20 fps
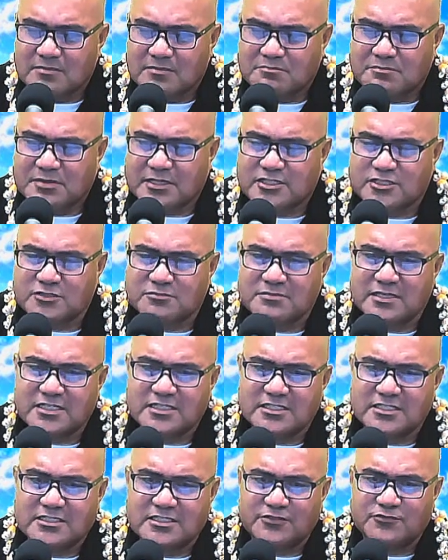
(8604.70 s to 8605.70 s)
But to make
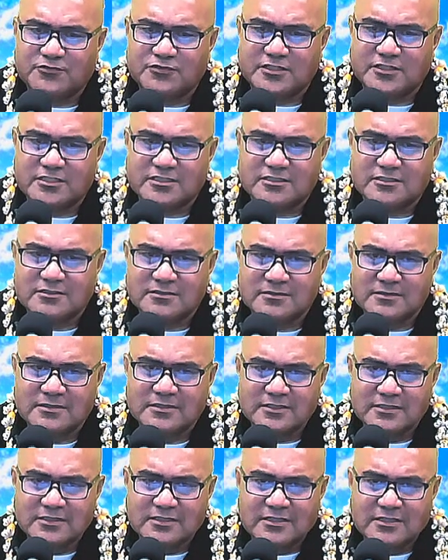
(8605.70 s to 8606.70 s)
a difference
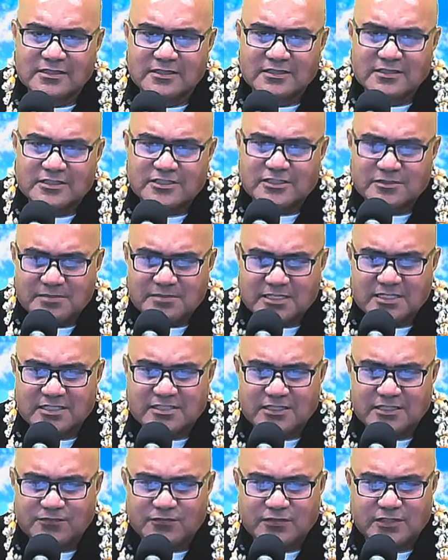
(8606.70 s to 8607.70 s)

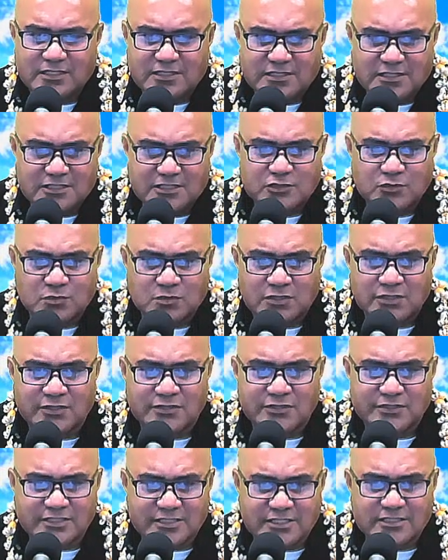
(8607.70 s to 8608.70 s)
in this
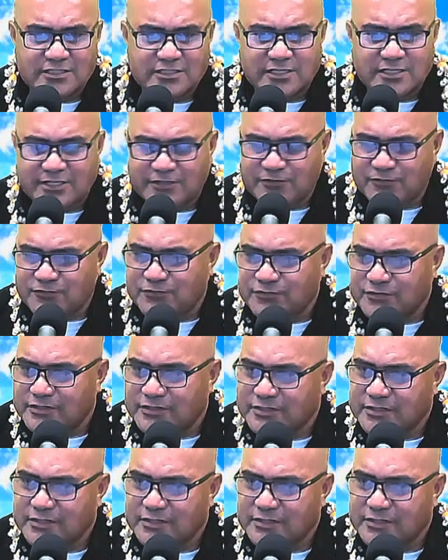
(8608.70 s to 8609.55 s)
world, in this life,